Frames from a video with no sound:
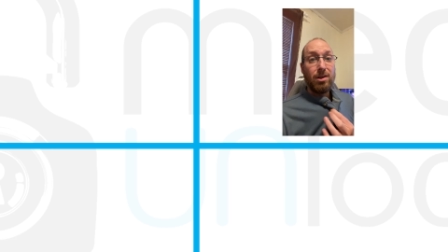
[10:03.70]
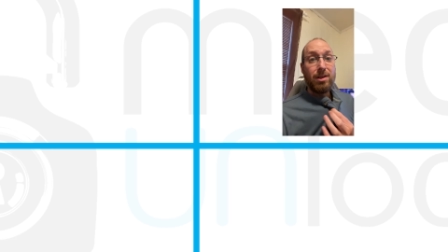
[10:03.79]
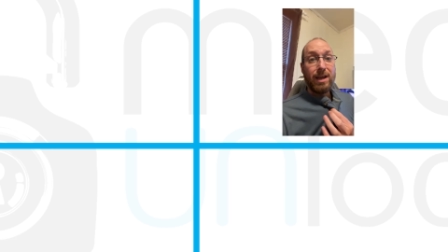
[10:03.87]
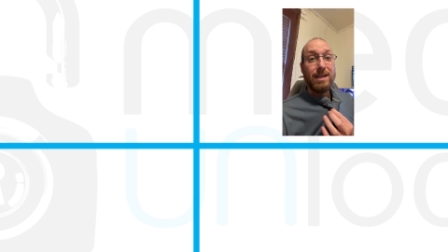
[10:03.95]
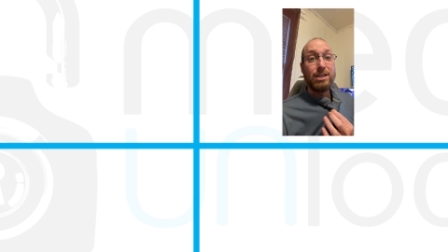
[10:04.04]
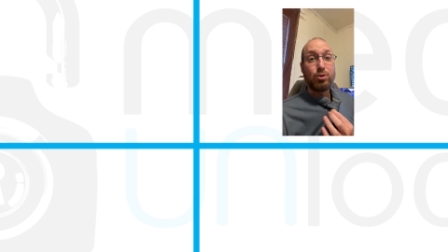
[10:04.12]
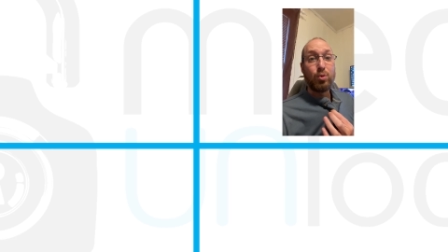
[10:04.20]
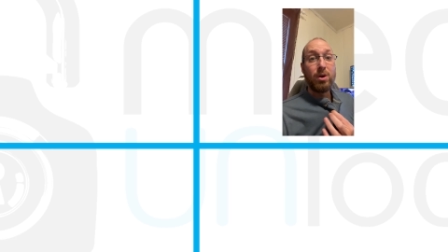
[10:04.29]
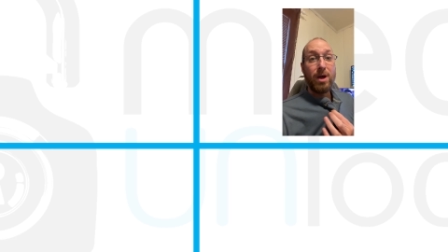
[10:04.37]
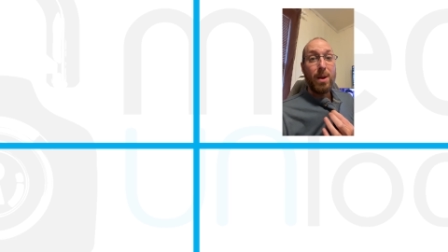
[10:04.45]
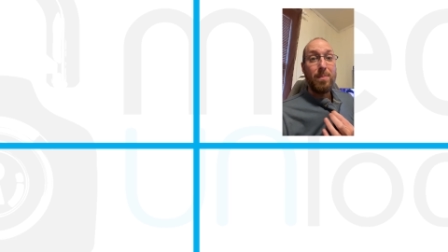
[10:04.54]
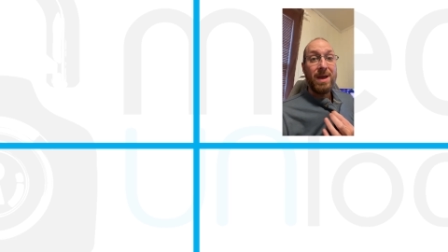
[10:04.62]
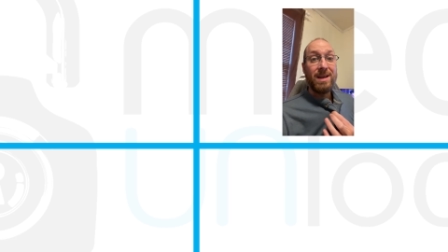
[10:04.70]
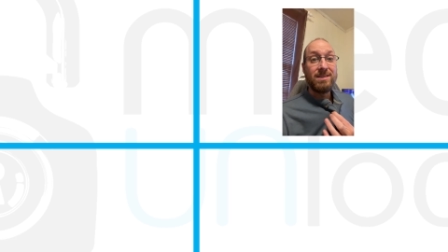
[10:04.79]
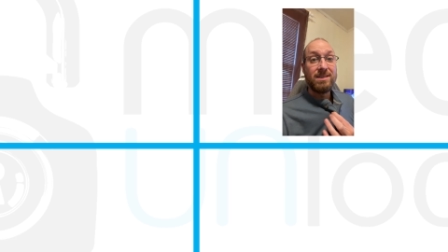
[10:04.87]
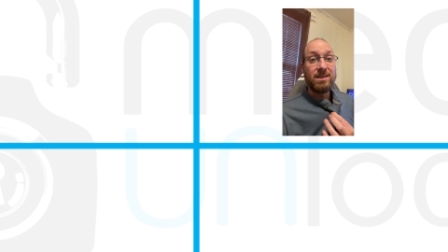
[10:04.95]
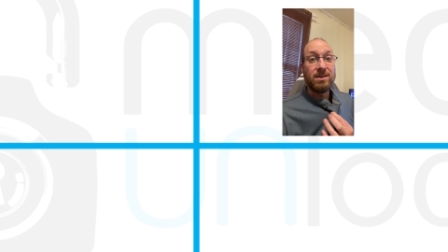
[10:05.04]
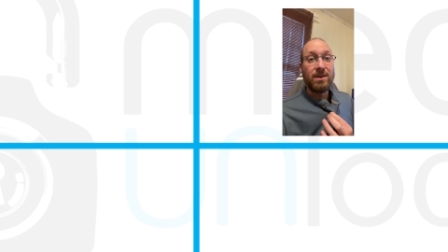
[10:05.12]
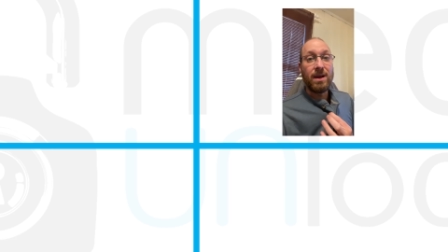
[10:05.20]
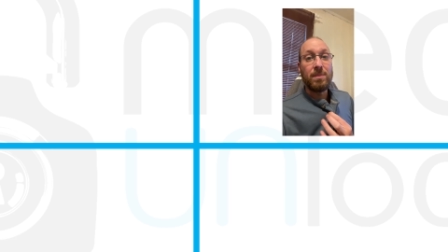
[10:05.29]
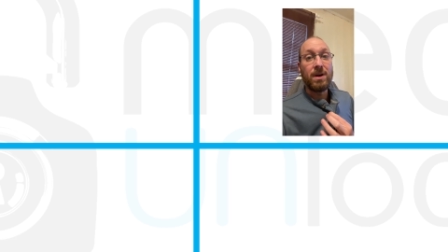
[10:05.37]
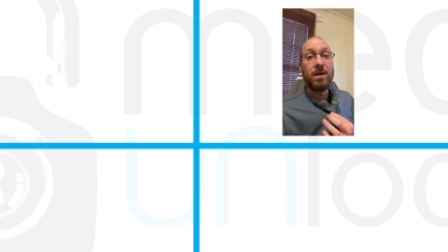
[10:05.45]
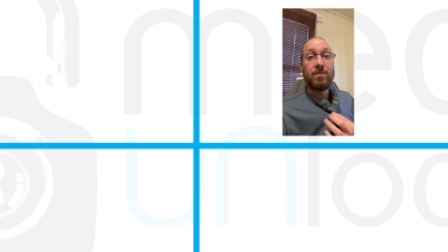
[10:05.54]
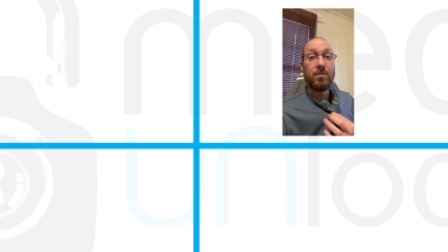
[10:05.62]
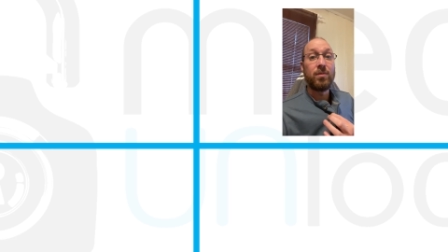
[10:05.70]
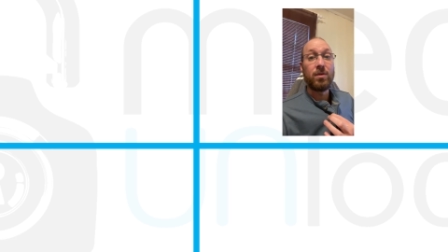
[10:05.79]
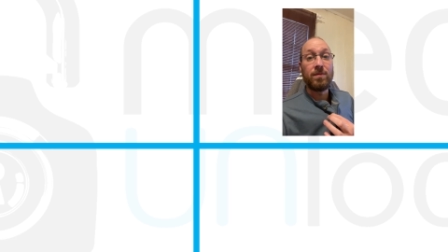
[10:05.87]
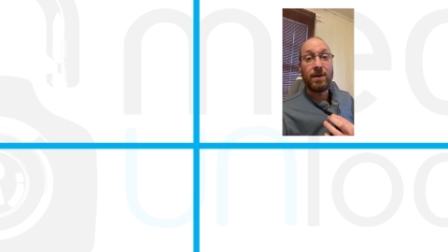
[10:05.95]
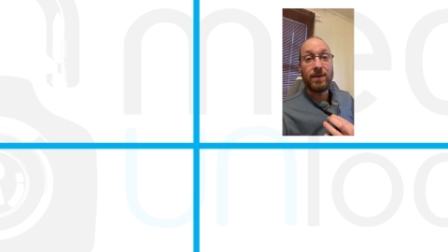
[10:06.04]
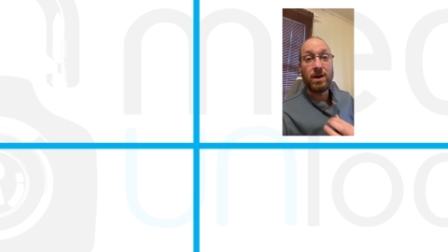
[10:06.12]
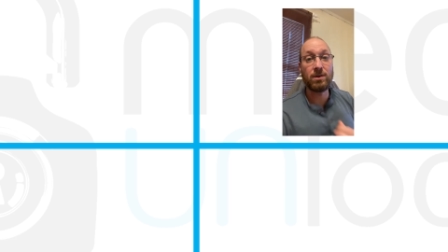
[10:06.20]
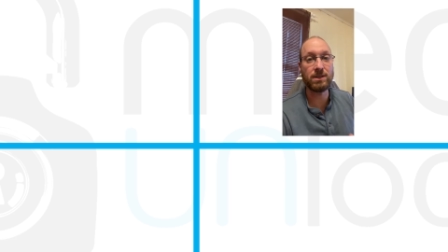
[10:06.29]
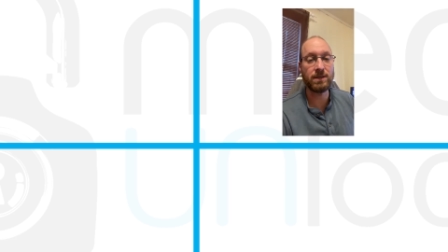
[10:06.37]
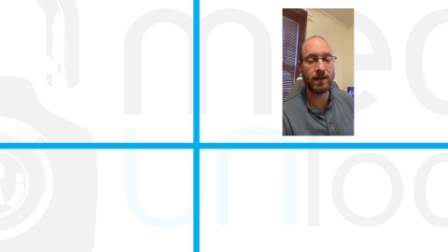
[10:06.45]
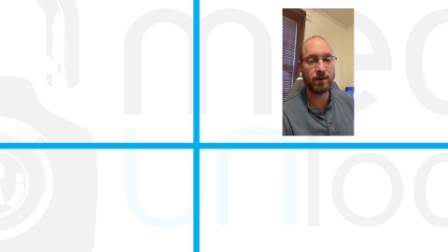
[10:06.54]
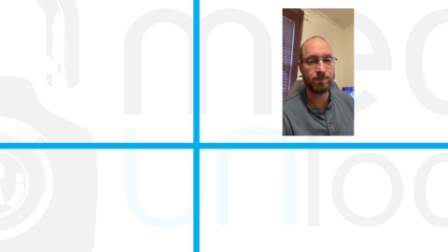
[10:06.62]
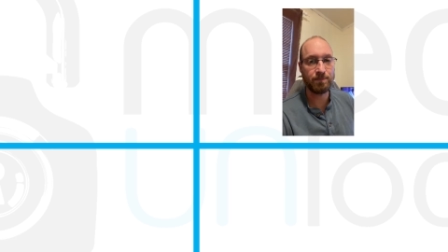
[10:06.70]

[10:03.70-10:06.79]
look like I just rolled out of bed still, and I've been up for 4 or 5 hours now.